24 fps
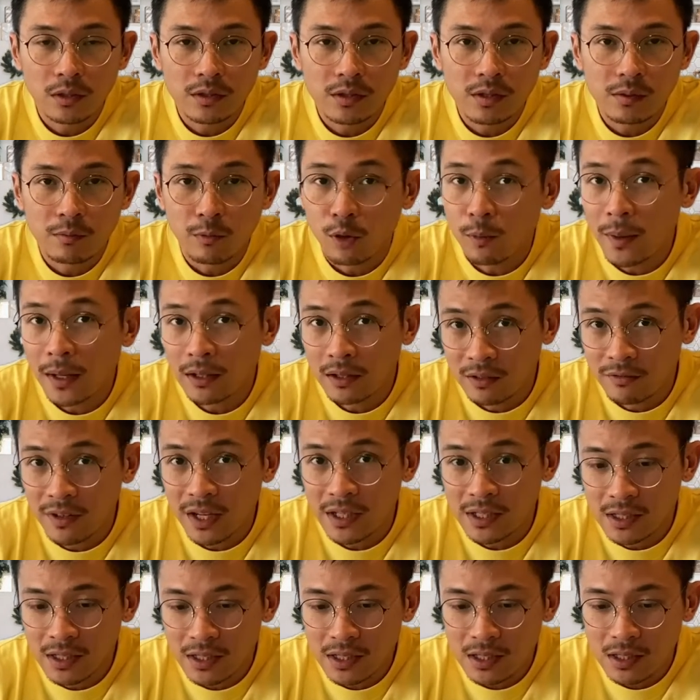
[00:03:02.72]
mobile
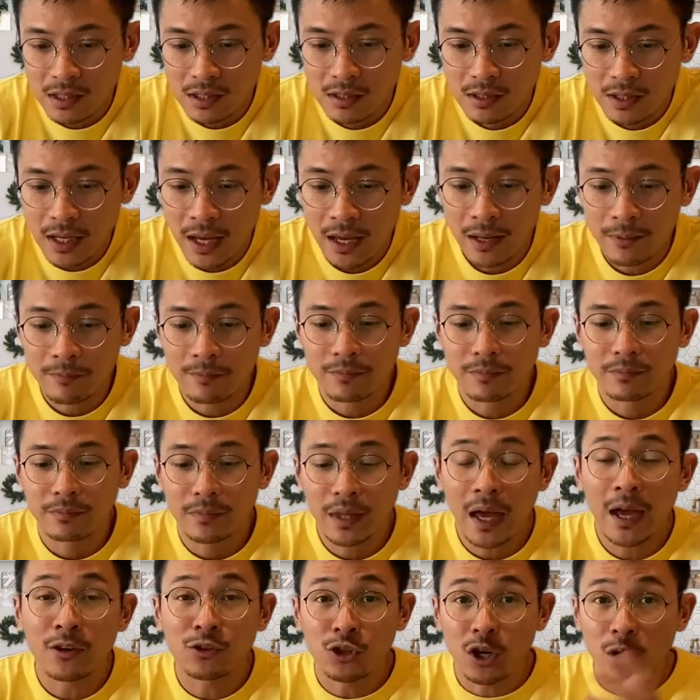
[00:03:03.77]
devices, and
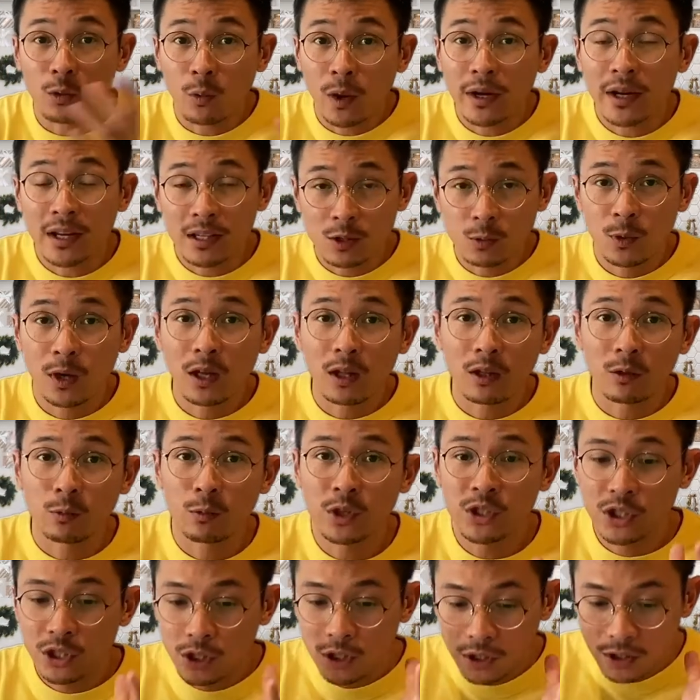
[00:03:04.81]
Android 1 as well,
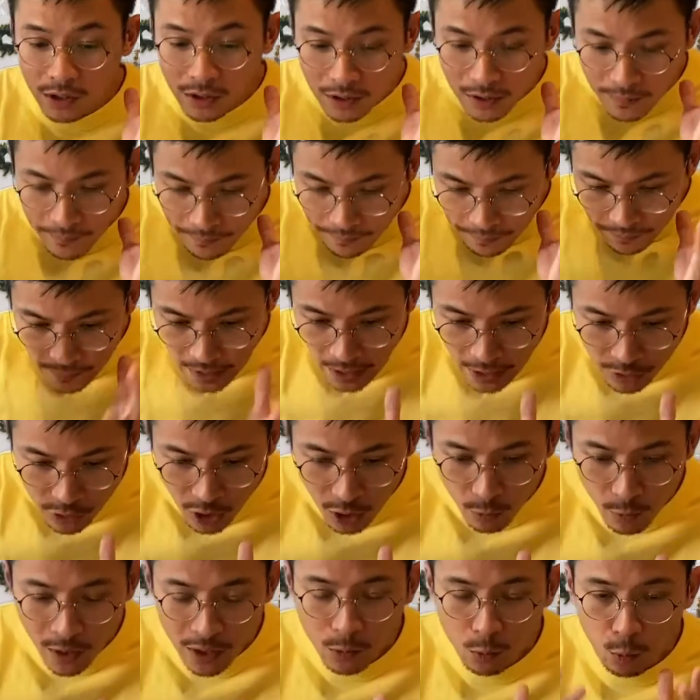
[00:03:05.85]
which
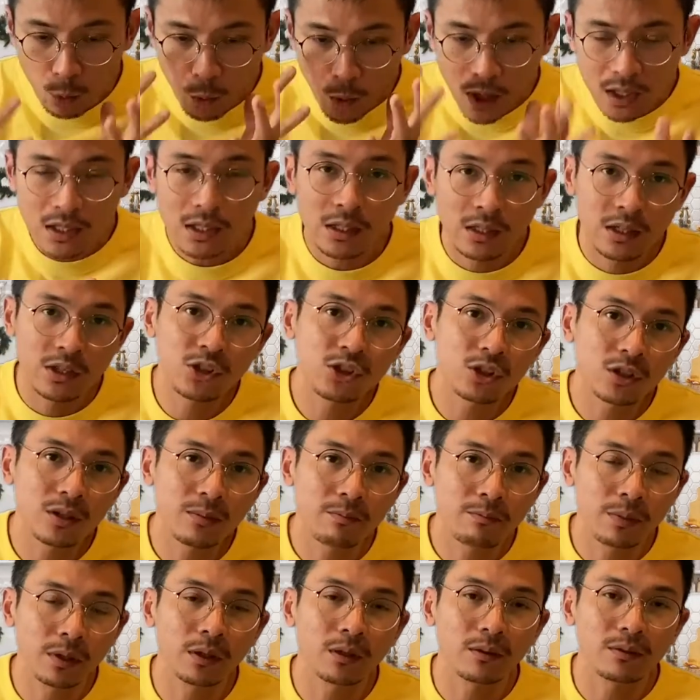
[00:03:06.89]
Android 1 was initially
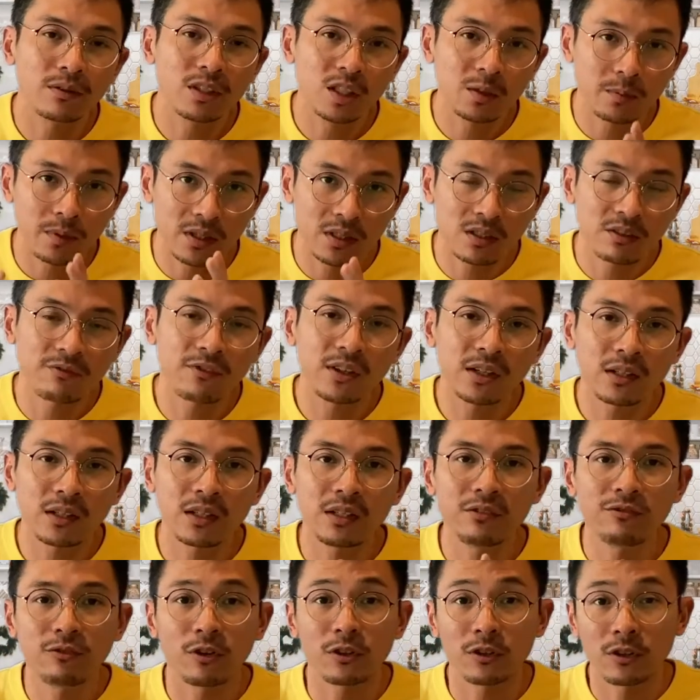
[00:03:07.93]
built
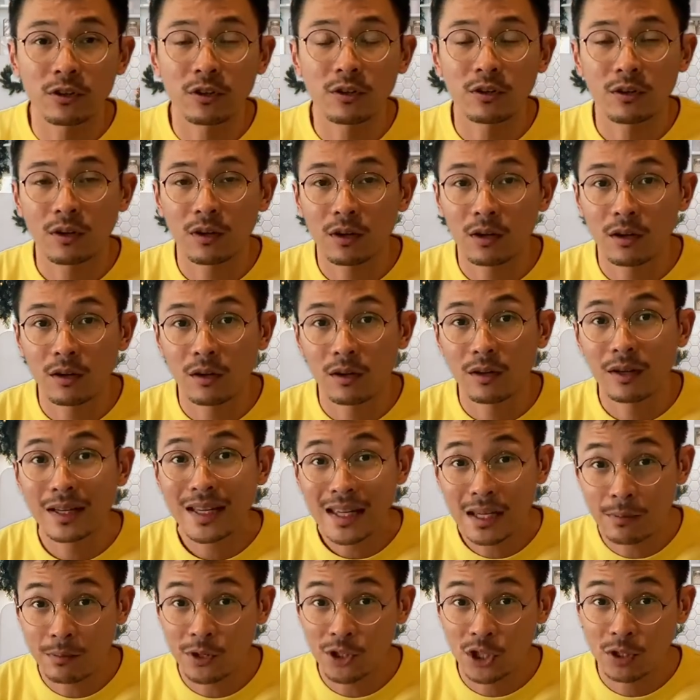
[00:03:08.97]
specifically for the
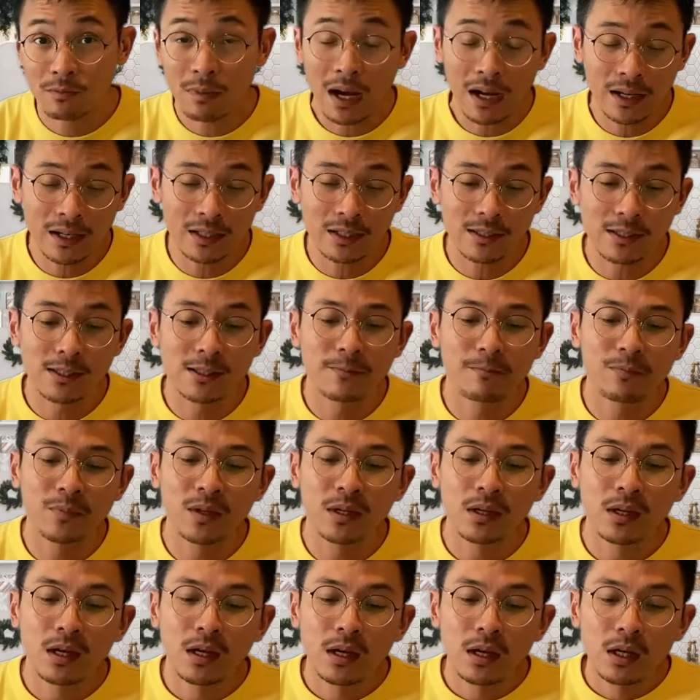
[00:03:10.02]
emerging markets.
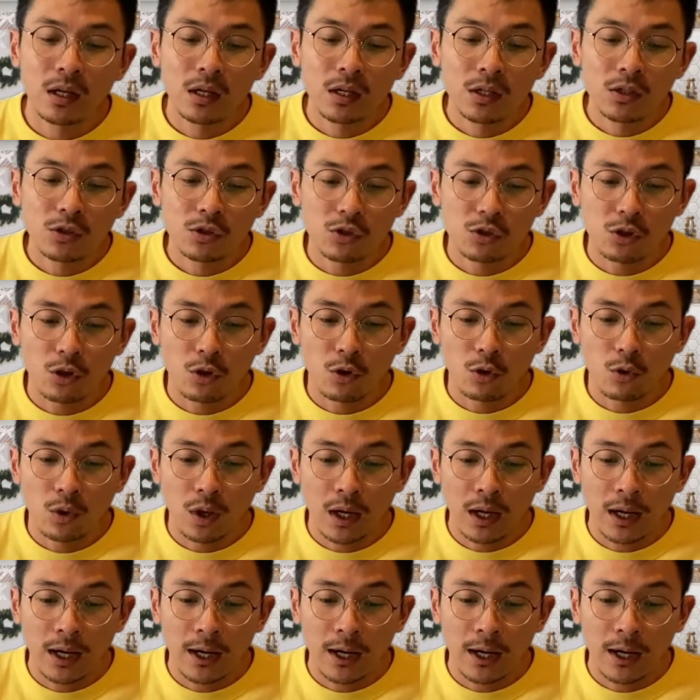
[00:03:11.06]
So